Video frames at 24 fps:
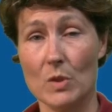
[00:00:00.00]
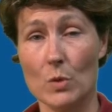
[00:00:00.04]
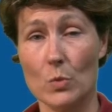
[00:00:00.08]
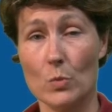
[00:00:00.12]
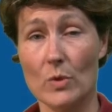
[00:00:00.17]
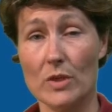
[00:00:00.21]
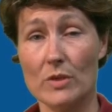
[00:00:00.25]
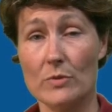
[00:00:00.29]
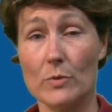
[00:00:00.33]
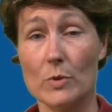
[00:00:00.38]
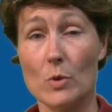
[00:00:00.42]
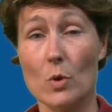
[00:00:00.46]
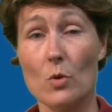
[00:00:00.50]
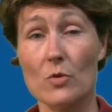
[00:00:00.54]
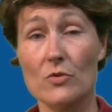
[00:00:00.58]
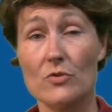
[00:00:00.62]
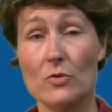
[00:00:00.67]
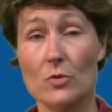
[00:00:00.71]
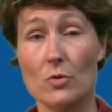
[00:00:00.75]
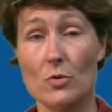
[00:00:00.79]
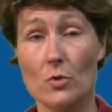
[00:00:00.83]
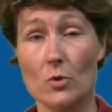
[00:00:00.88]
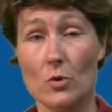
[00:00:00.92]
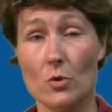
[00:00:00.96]
which we
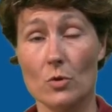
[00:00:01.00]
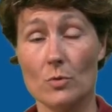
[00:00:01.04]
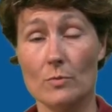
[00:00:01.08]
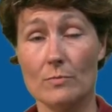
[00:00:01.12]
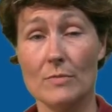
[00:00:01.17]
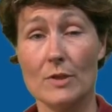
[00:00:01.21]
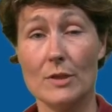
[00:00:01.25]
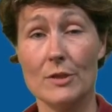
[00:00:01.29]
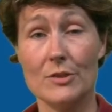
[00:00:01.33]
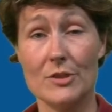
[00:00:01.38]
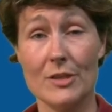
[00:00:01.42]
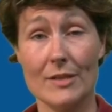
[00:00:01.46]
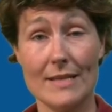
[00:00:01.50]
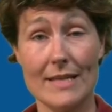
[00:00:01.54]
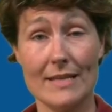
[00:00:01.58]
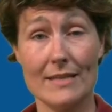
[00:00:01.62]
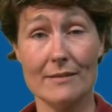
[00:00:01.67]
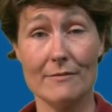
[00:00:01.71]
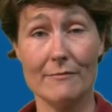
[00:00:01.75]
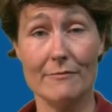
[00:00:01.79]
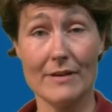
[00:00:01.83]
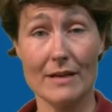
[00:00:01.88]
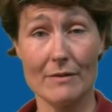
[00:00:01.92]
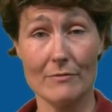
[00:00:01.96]
also call
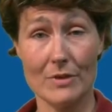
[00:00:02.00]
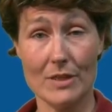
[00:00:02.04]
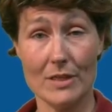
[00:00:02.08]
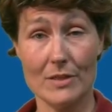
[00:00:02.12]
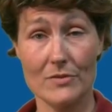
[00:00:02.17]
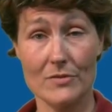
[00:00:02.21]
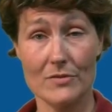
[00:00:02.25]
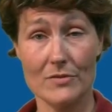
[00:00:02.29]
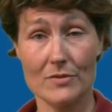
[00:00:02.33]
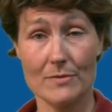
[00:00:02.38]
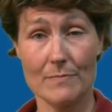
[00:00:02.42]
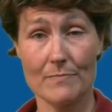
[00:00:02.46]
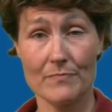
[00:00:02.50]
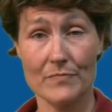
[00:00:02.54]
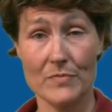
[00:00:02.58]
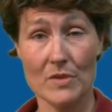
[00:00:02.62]
genetic variants,